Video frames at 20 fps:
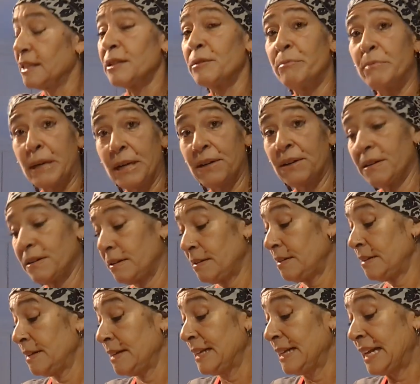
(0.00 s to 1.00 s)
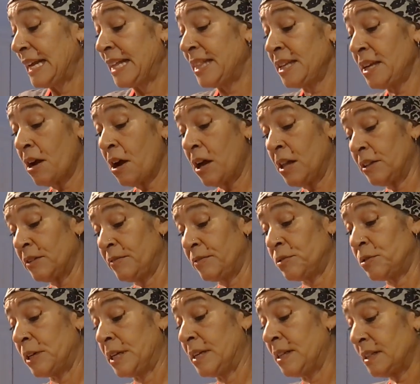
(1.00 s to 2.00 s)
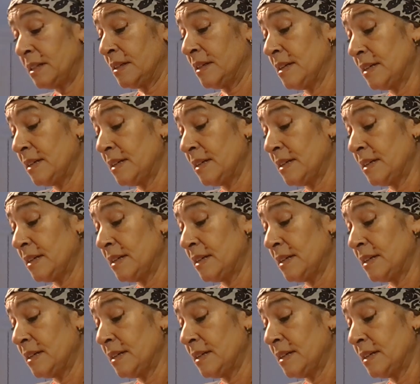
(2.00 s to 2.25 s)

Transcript: the butter, and the olive oil